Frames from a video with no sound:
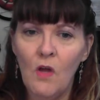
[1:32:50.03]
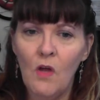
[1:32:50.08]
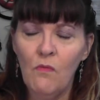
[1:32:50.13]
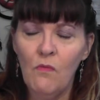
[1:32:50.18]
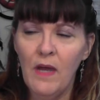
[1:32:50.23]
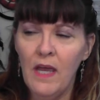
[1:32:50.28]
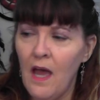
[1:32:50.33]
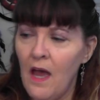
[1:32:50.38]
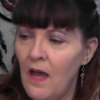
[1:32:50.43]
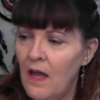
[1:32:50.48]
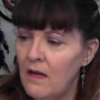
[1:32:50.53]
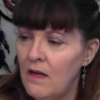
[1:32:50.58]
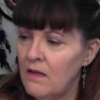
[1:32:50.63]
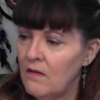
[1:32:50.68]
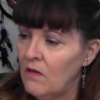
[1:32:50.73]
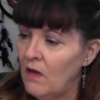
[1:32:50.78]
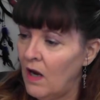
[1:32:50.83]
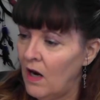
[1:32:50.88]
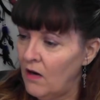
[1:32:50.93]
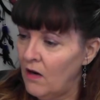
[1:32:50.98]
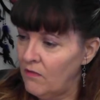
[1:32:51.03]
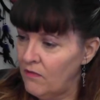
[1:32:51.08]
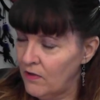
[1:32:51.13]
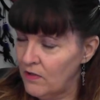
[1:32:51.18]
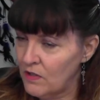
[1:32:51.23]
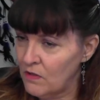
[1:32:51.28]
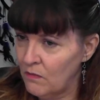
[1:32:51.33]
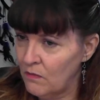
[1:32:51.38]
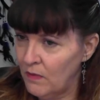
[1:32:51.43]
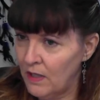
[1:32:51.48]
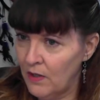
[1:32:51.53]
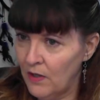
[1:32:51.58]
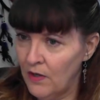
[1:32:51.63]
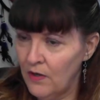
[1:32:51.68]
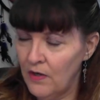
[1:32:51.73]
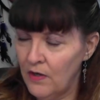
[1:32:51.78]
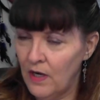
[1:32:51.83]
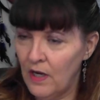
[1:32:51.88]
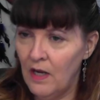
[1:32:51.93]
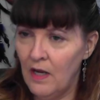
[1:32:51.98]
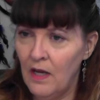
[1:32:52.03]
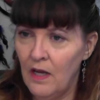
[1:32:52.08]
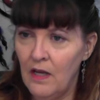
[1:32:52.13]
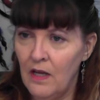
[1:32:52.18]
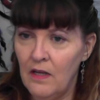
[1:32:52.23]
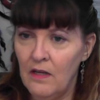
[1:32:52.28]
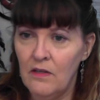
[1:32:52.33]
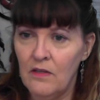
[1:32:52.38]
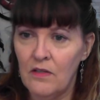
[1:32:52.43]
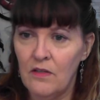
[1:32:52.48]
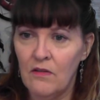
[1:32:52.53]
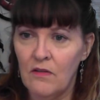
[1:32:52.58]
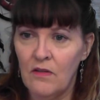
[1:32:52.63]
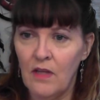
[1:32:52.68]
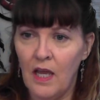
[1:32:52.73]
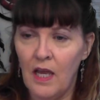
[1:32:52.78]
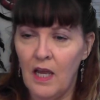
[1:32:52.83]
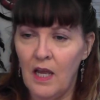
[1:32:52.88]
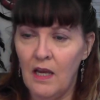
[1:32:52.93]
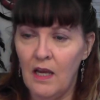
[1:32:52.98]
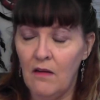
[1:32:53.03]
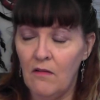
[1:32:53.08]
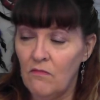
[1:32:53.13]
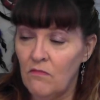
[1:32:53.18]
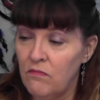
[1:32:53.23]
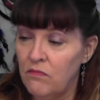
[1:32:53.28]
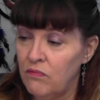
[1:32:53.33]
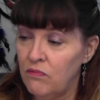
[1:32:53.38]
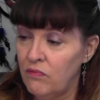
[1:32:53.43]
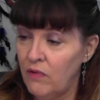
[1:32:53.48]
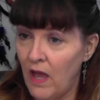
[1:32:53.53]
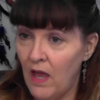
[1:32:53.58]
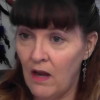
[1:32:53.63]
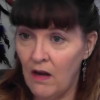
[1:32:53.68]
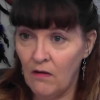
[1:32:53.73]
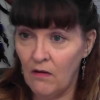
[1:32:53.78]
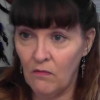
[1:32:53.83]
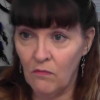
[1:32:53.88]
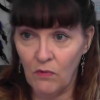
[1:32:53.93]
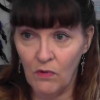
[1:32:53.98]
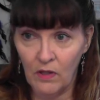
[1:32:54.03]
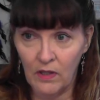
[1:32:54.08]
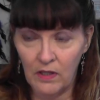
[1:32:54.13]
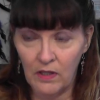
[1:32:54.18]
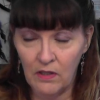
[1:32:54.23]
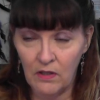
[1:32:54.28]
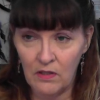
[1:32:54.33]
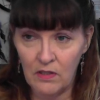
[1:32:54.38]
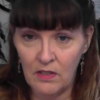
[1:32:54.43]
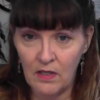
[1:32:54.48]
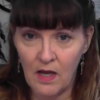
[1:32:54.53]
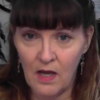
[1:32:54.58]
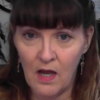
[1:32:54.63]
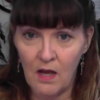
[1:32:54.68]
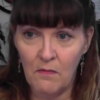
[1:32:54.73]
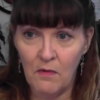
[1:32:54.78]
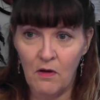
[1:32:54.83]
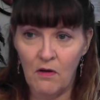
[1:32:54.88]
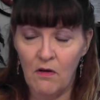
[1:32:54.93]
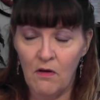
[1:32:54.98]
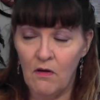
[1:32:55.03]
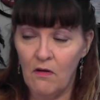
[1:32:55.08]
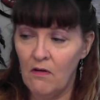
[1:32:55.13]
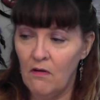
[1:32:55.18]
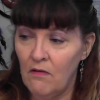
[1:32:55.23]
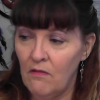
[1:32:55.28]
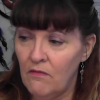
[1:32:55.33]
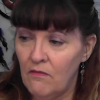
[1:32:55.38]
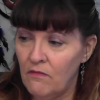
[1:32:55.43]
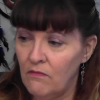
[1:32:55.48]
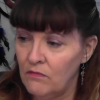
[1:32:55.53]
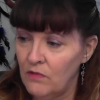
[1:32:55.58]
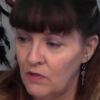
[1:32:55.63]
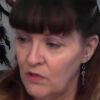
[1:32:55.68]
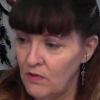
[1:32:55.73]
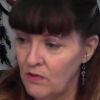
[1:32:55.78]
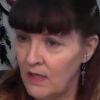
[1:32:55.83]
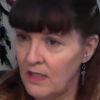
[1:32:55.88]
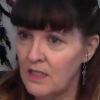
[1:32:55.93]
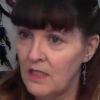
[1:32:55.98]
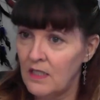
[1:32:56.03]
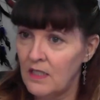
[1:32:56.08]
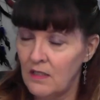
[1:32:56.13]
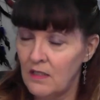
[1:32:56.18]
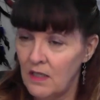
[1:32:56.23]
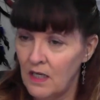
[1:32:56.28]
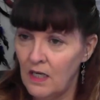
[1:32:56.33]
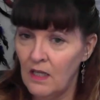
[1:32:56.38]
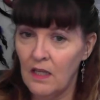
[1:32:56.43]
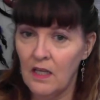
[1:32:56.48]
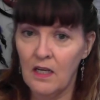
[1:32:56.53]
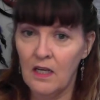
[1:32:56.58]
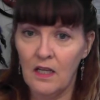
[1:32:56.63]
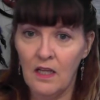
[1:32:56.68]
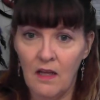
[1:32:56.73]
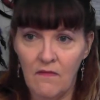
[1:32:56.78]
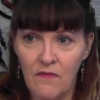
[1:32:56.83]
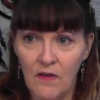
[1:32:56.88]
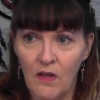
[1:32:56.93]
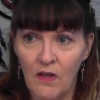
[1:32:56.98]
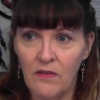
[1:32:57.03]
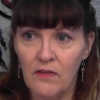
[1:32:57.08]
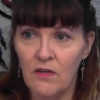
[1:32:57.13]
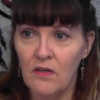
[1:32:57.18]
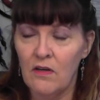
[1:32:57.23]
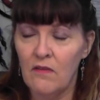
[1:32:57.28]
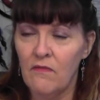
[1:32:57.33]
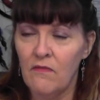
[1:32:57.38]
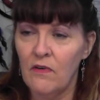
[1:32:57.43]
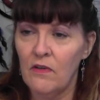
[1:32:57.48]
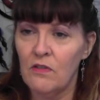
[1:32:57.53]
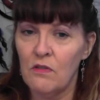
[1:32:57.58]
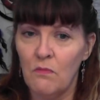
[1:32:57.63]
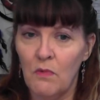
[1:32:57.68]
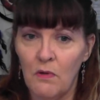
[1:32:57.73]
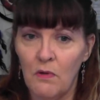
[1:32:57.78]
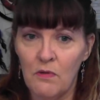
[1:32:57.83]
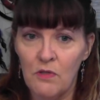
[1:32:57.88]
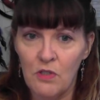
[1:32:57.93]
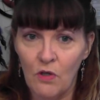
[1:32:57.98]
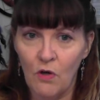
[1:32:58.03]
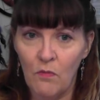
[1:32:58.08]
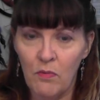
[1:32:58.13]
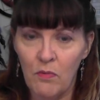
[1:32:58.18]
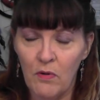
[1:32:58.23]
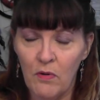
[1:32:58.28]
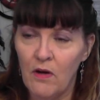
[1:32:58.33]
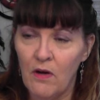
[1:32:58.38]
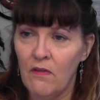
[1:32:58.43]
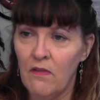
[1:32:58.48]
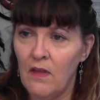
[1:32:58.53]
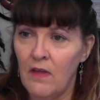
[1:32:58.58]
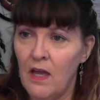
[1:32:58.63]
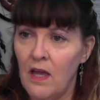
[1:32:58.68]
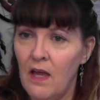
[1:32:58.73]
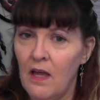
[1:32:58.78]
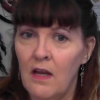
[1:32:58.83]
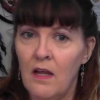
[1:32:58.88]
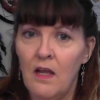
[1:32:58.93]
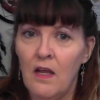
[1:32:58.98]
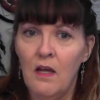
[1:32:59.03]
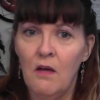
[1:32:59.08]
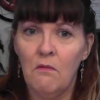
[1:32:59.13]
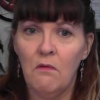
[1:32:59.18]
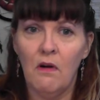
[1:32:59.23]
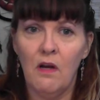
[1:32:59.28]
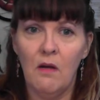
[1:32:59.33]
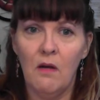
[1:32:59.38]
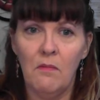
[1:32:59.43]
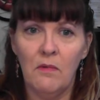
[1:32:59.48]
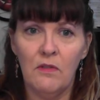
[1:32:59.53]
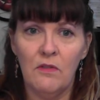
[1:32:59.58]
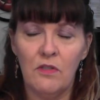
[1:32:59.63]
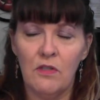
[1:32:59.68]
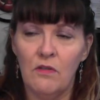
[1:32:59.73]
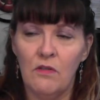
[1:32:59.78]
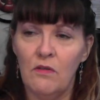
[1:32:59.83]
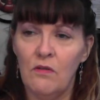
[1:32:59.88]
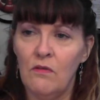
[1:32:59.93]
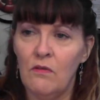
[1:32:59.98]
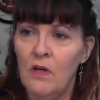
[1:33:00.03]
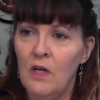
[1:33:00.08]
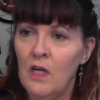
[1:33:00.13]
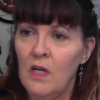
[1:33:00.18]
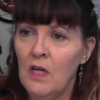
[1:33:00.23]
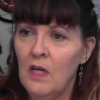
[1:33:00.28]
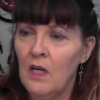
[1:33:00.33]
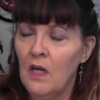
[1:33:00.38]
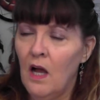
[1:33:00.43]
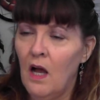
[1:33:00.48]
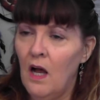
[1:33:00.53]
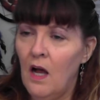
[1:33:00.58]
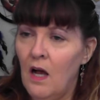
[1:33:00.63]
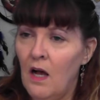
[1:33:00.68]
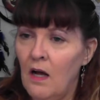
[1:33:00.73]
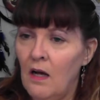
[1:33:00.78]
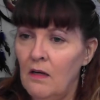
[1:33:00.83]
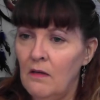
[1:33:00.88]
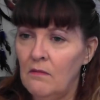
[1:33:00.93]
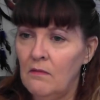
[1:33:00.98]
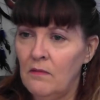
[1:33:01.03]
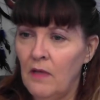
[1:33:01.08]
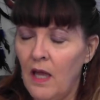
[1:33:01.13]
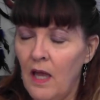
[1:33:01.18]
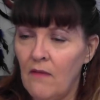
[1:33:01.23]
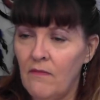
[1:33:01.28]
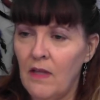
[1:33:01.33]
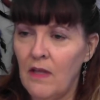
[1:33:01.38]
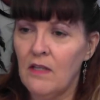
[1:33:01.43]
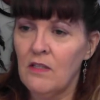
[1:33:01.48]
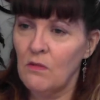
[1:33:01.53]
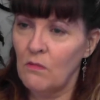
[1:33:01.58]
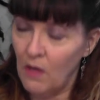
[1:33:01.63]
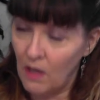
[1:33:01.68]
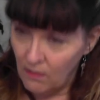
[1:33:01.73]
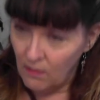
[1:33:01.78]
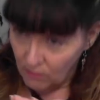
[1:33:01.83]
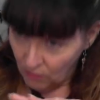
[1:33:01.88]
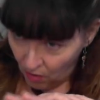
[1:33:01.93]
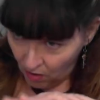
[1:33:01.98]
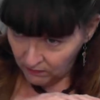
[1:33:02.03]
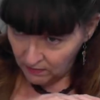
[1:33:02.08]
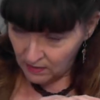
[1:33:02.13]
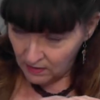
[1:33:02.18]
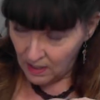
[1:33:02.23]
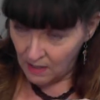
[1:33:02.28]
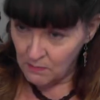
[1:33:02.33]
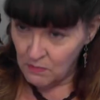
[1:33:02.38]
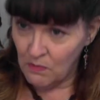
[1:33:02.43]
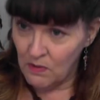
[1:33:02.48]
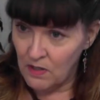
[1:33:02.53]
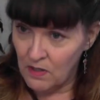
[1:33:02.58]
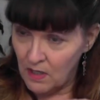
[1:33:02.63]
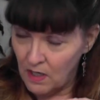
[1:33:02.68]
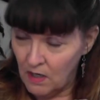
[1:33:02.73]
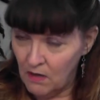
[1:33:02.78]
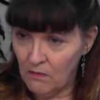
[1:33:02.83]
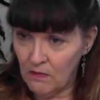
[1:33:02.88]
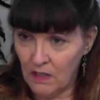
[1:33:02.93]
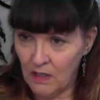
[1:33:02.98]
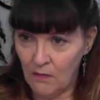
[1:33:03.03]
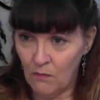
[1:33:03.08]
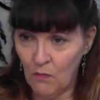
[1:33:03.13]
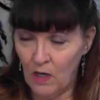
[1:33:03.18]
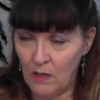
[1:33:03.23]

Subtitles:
We had our first winner, and they had a really good time of the dressing and healing, and they felt the difference, and we were so proud of that. We were able to have that. So all the names were there, get